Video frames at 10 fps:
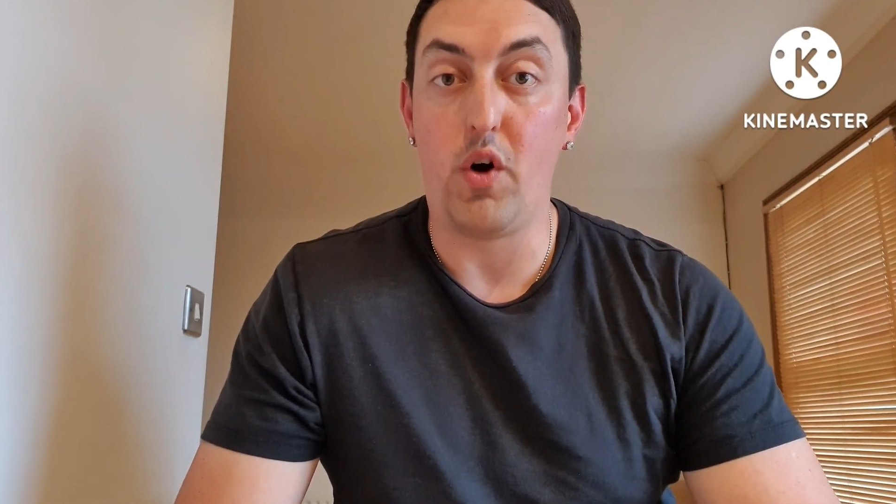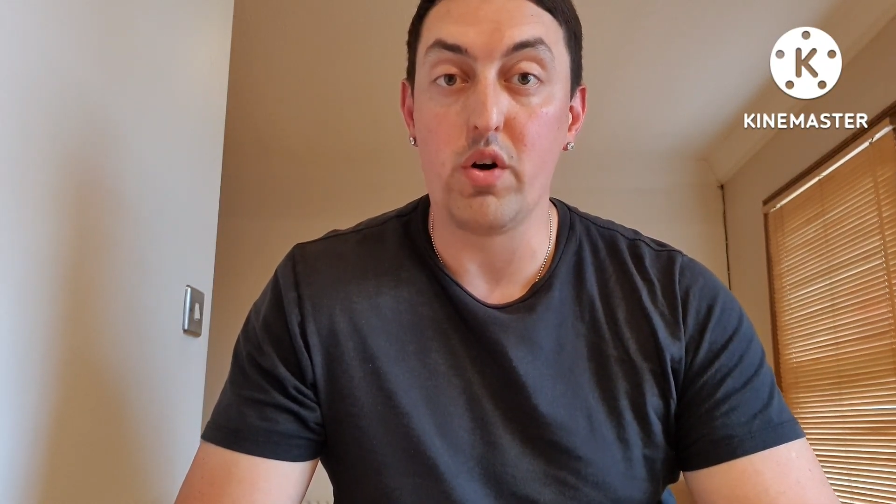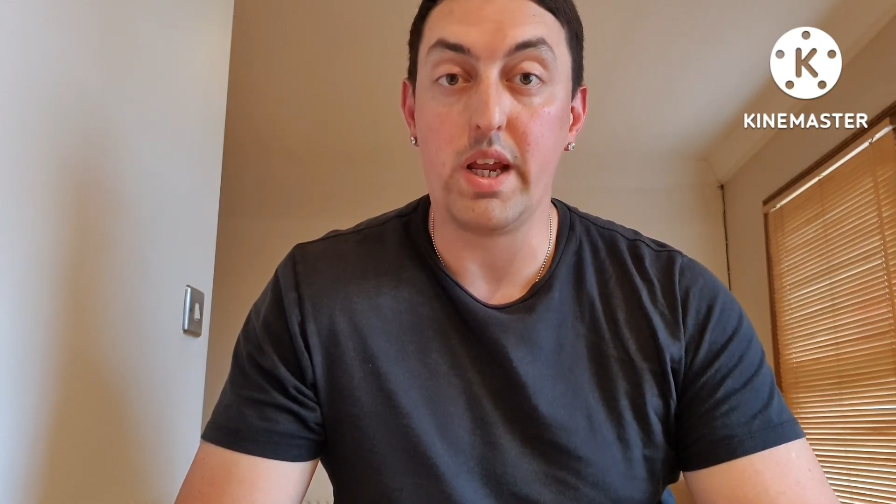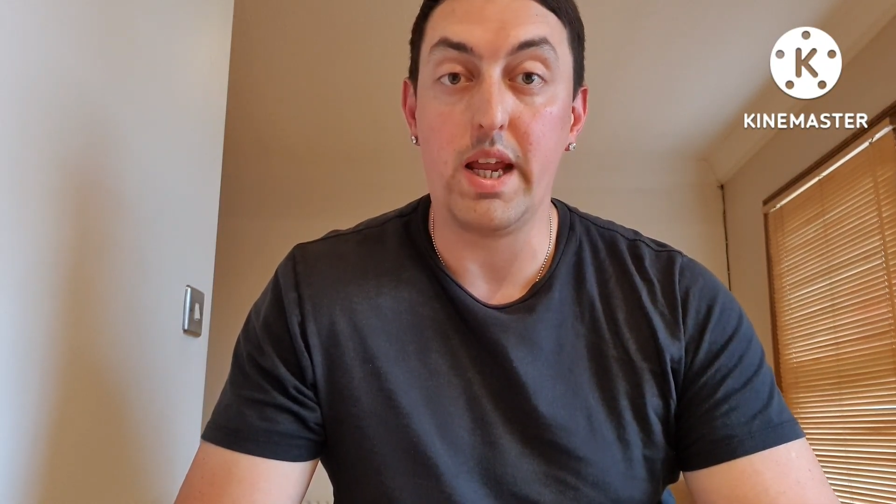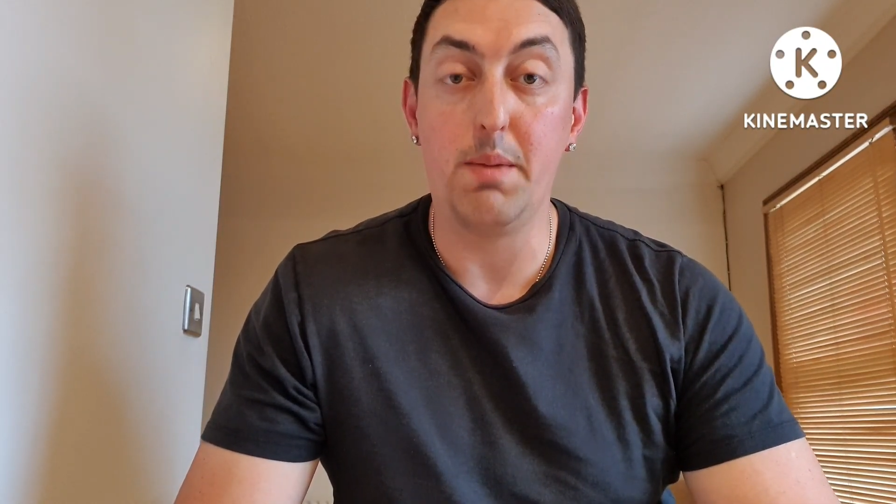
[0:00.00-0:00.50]

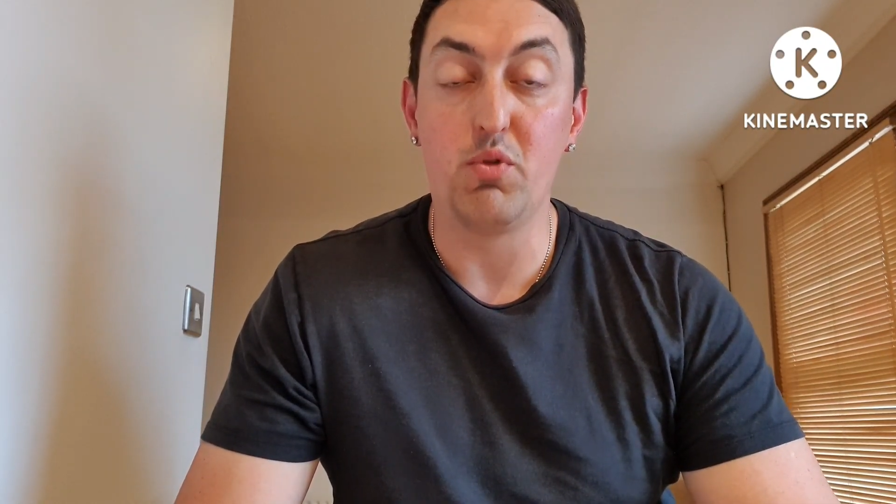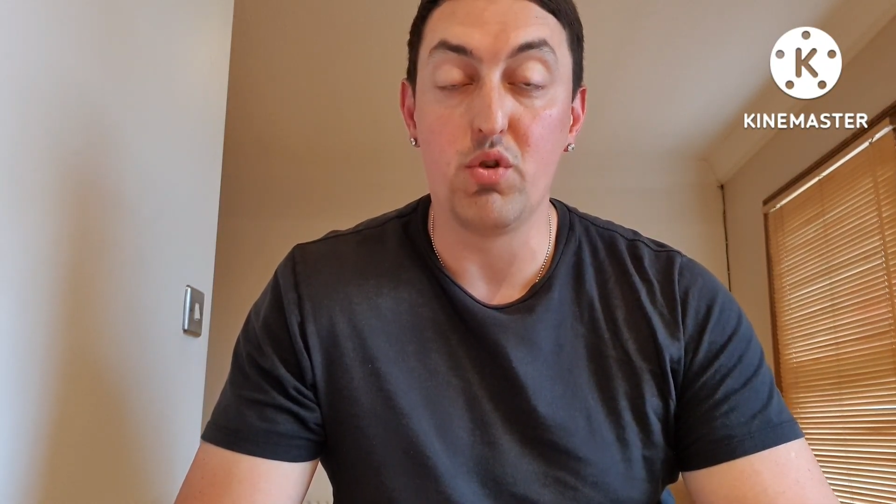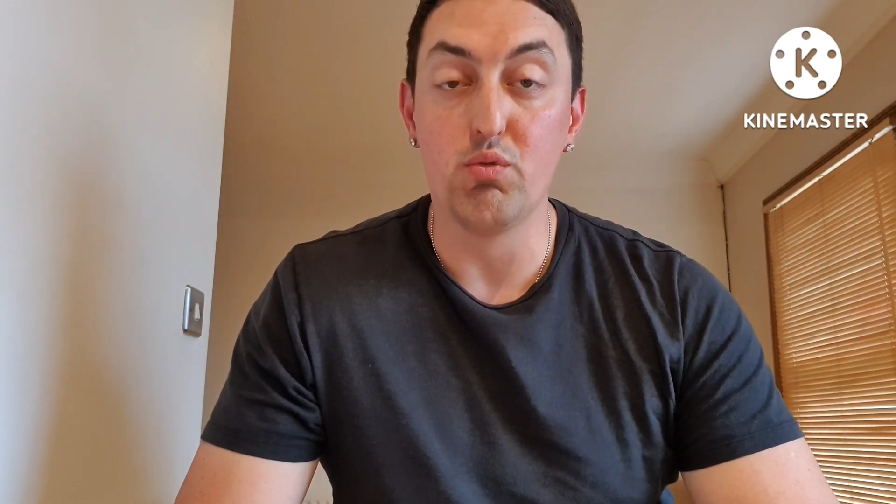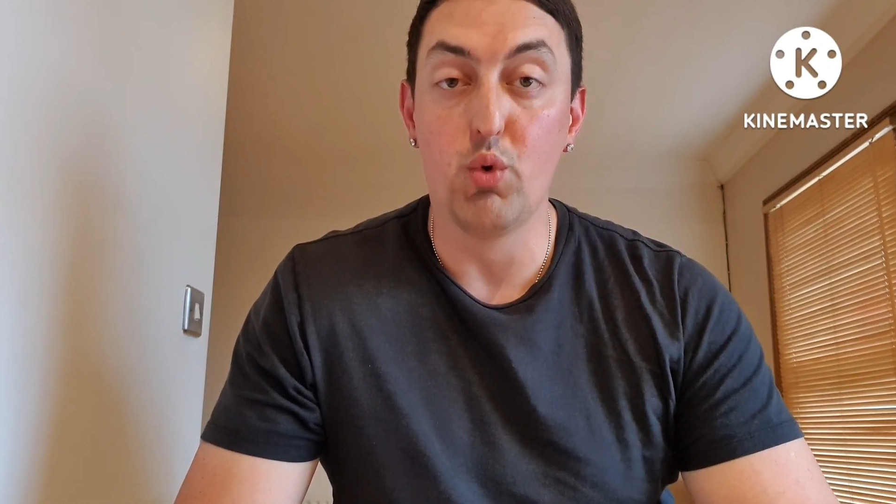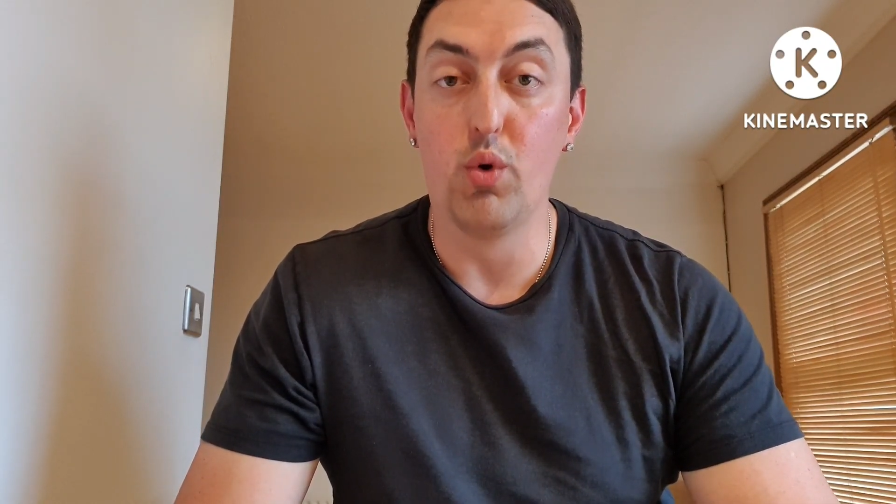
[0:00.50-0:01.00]
4 games
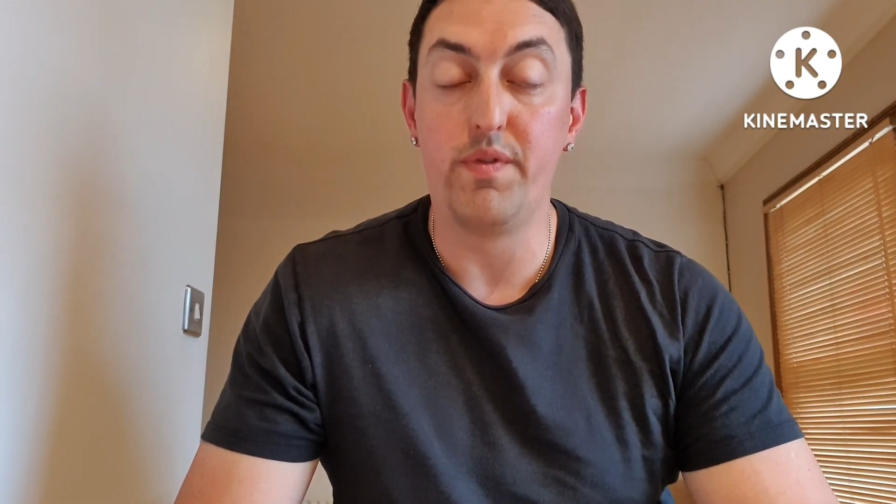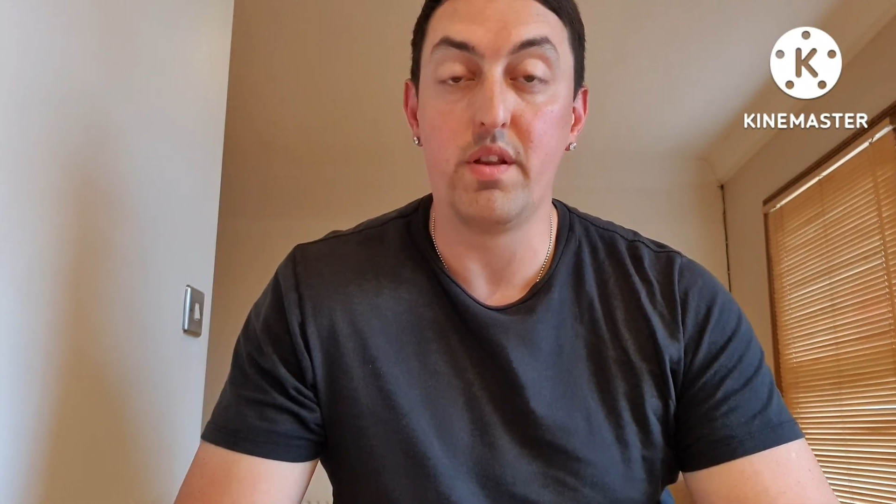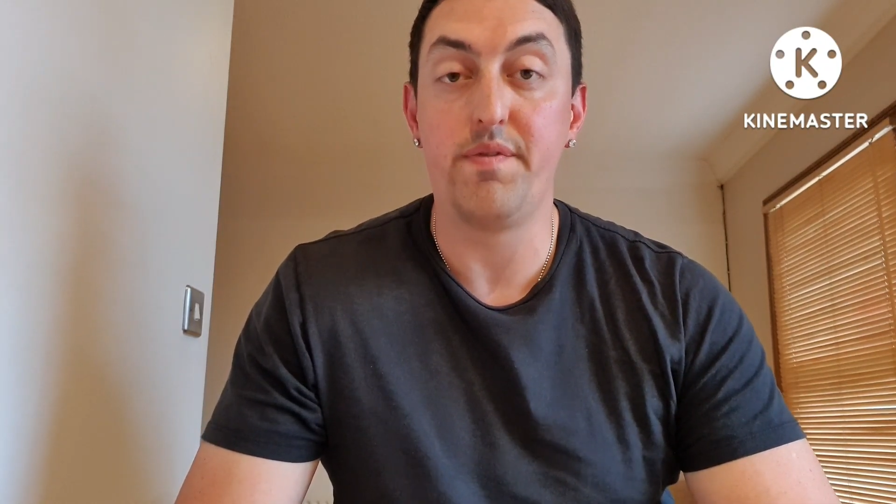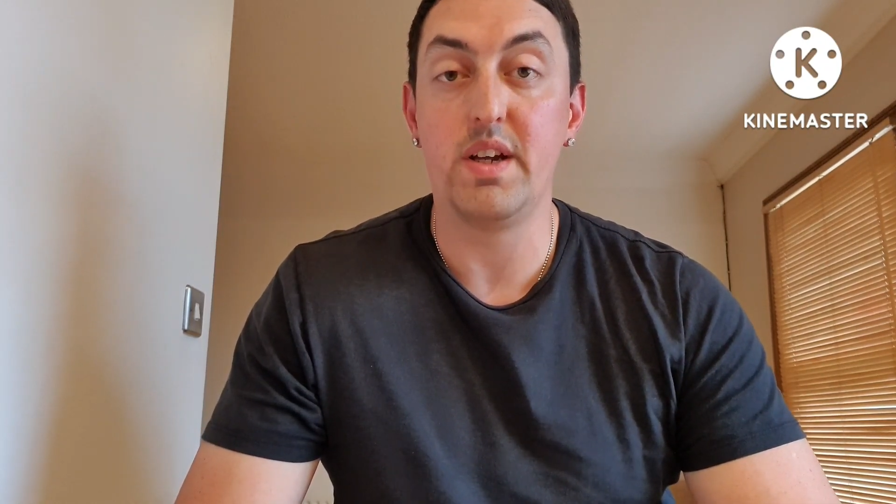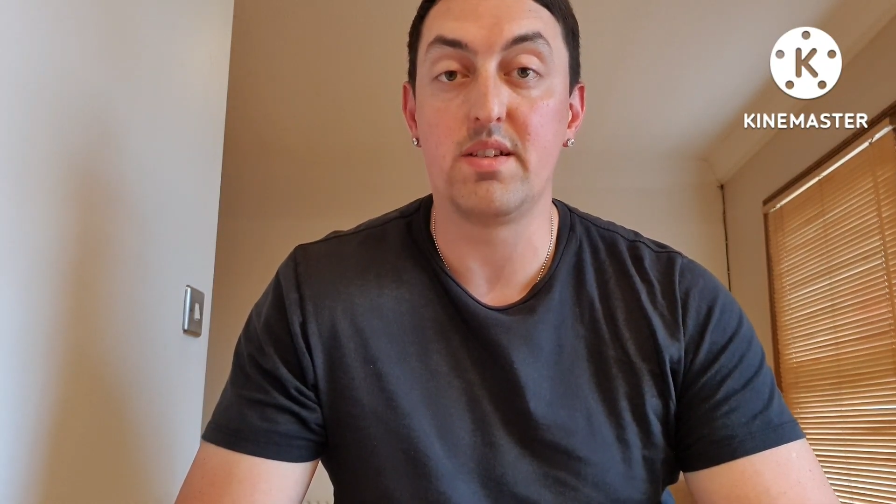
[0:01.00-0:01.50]
in a row for
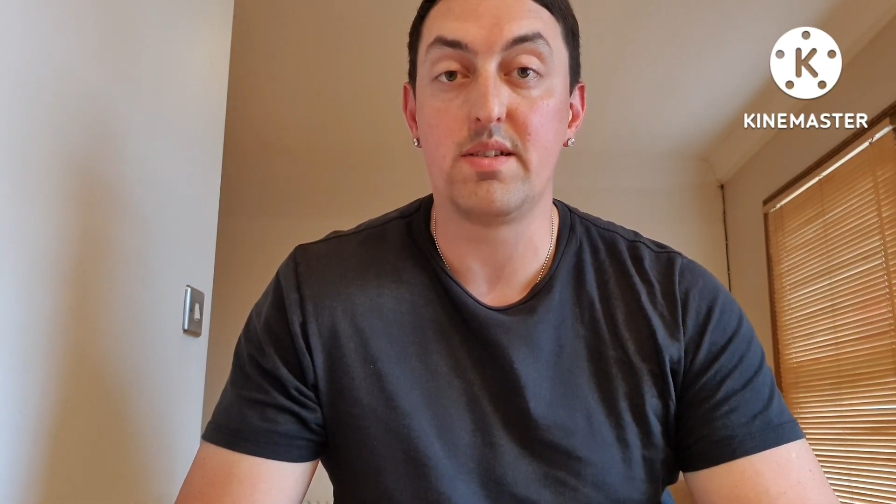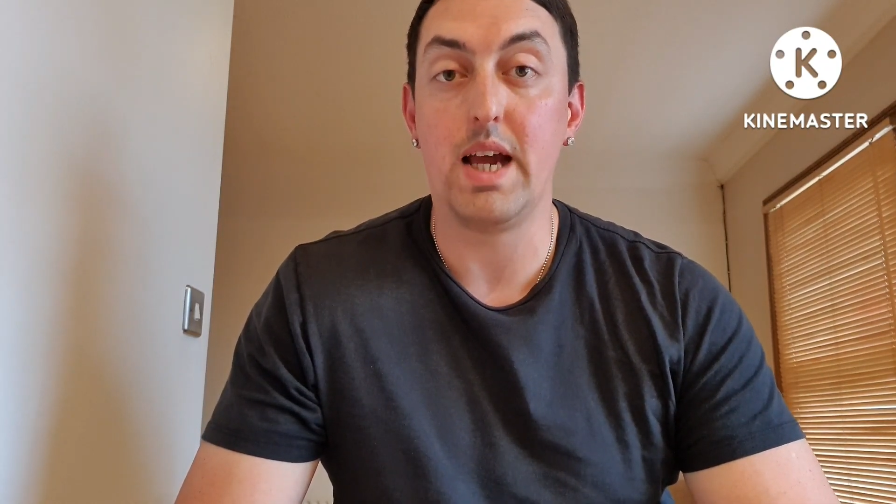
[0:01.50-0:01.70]
the first